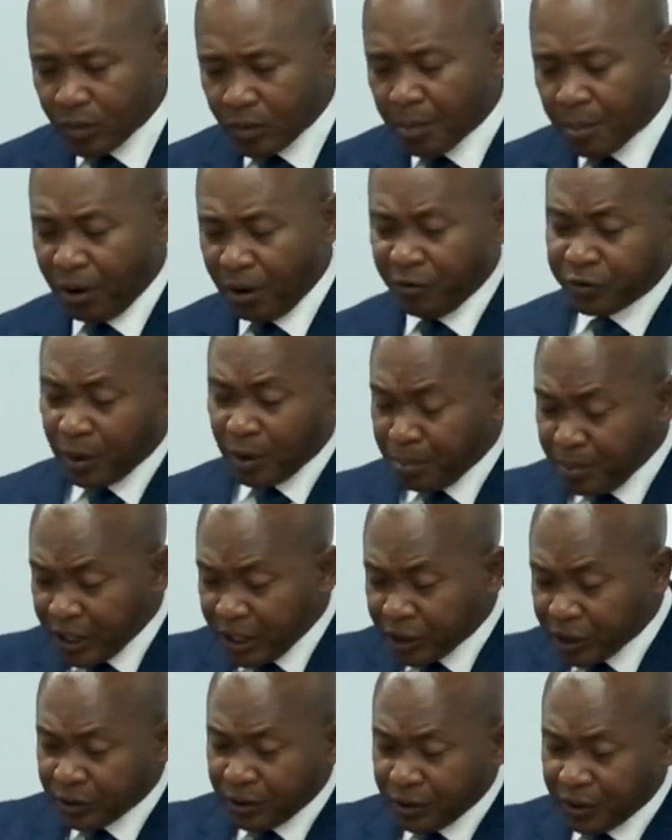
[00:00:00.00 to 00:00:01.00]
both the
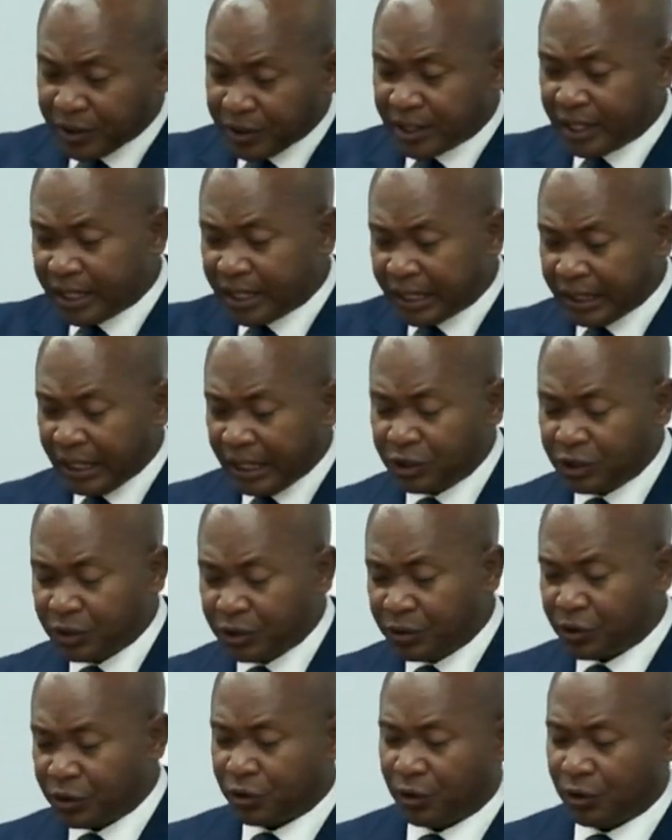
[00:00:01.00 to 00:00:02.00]
missionaries and the
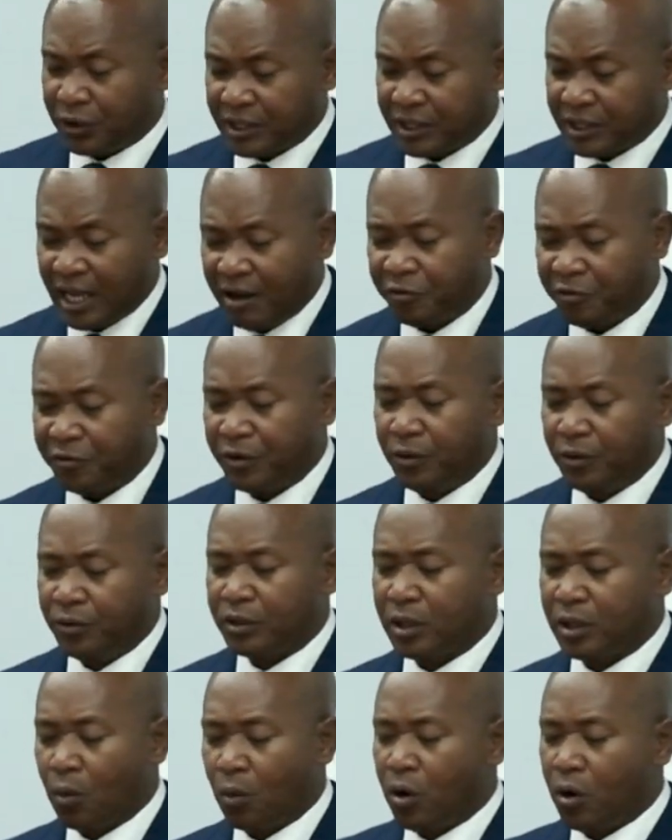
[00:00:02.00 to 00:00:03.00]
indigenous church have viewed
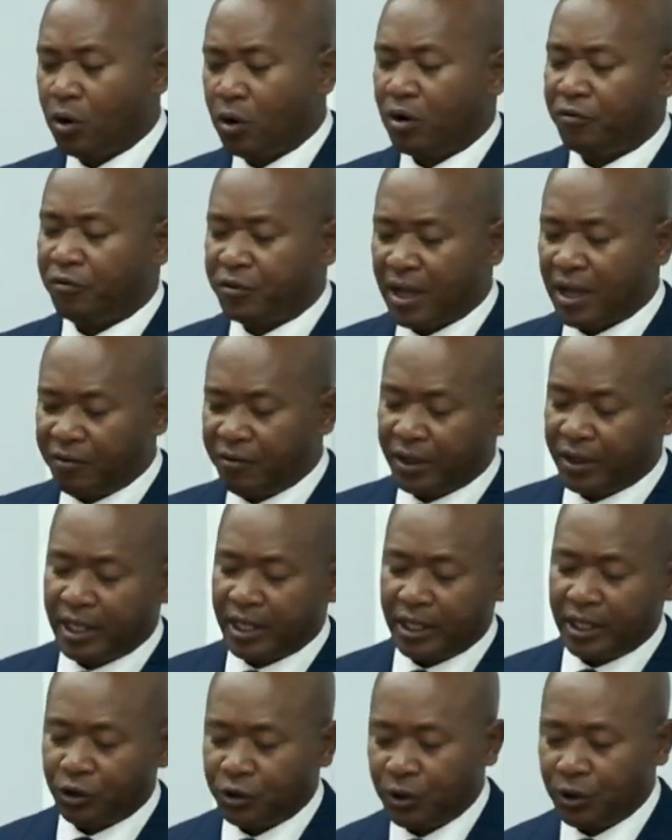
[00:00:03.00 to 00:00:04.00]
the work of the
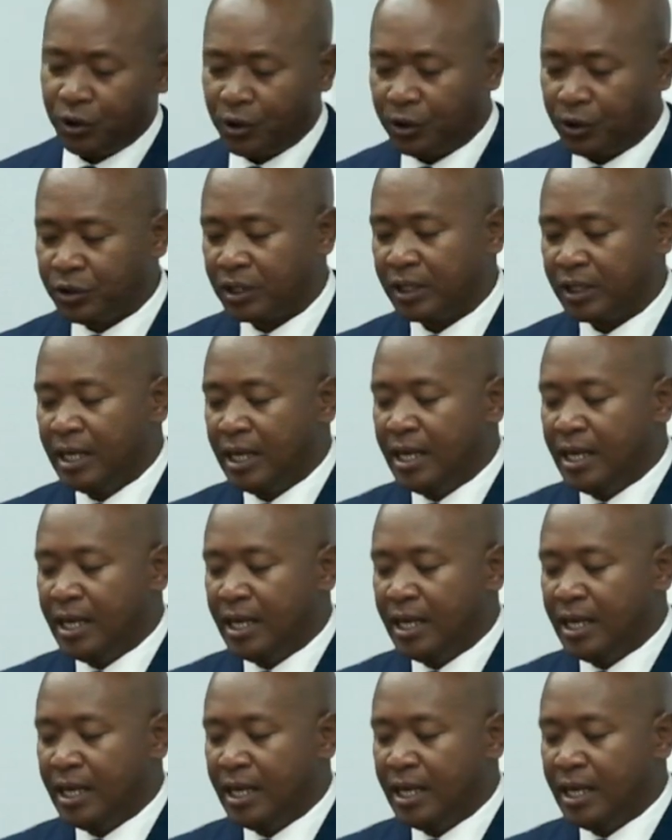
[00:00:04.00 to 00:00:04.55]
African church